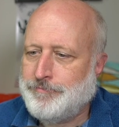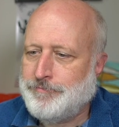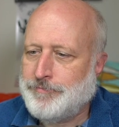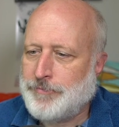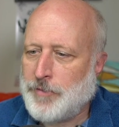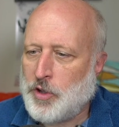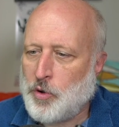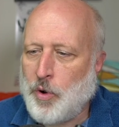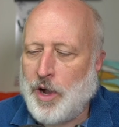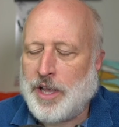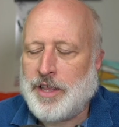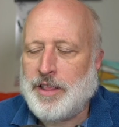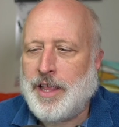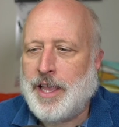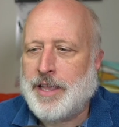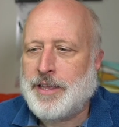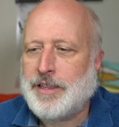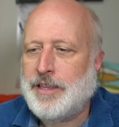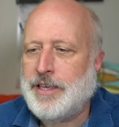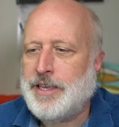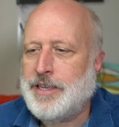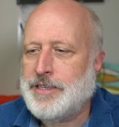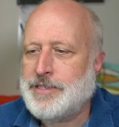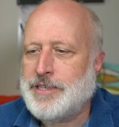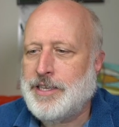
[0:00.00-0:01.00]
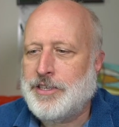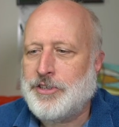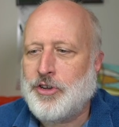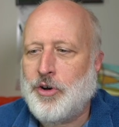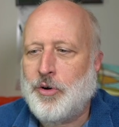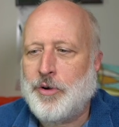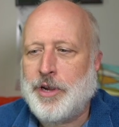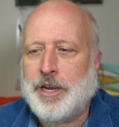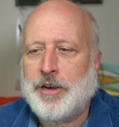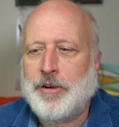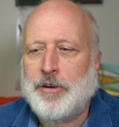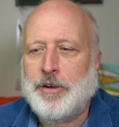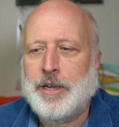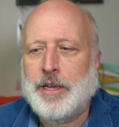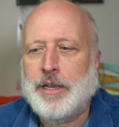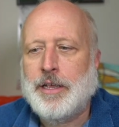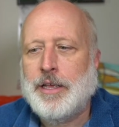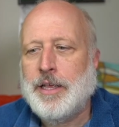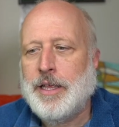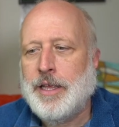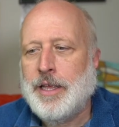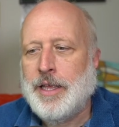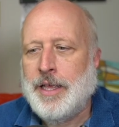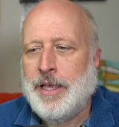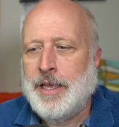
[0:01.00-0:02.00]
quite likely it's incoherent.
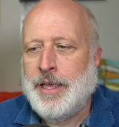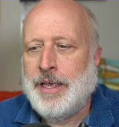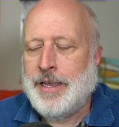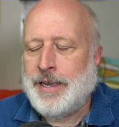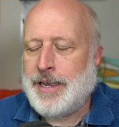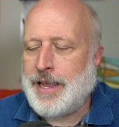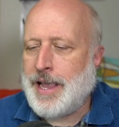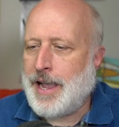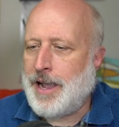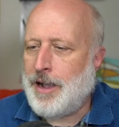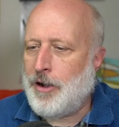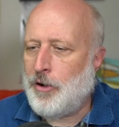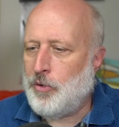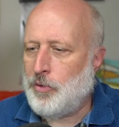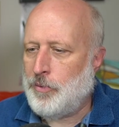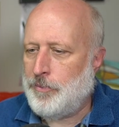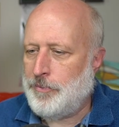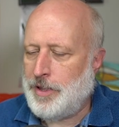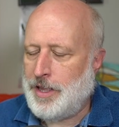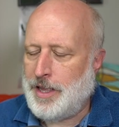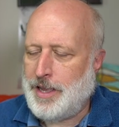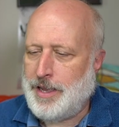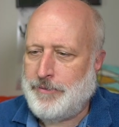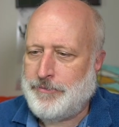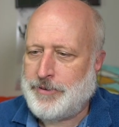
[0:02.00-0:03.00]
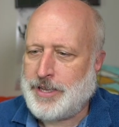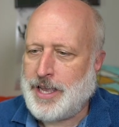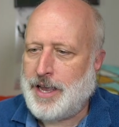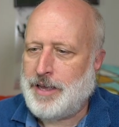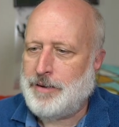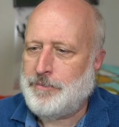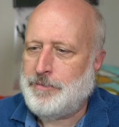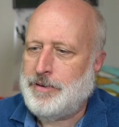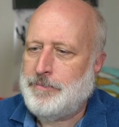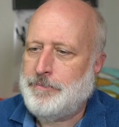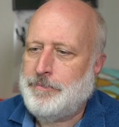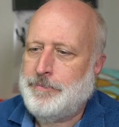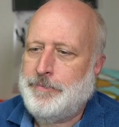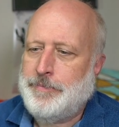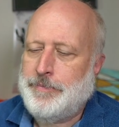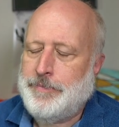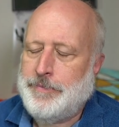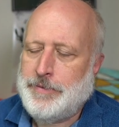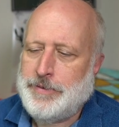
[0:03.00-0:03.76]
Now, I've gotten...